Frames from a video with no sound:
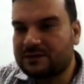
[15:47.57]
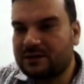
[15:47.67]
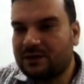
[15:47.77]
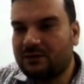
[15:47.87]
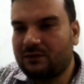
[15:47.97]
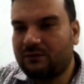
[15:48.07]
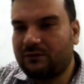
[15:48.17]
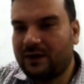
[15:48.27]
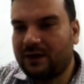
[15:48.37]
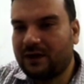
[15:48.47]
They go
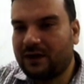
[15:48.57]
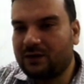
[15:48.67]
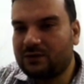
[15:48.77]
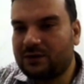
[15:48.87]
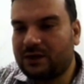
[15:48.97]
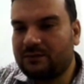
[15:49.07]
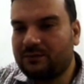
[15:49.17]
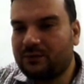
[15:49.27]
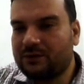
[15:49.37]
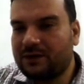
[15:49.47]
far out and
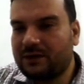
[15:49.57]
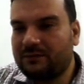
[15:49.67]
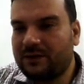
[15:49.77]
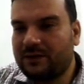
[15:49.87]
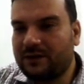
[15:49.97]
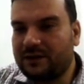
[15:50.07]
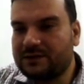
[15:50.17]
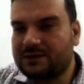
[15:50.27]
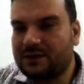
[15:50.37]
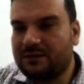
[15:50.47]
put their big
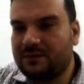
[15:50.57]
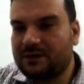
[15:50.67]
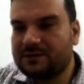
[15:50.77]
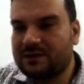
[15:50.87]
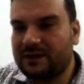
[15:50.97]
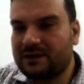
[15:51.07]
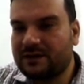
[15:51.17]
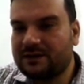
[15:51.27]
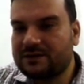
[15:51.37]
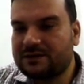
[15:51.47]
nets deep inside
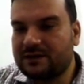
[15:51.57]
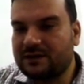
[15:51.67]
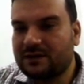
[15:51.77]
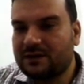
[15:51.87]
in the sea.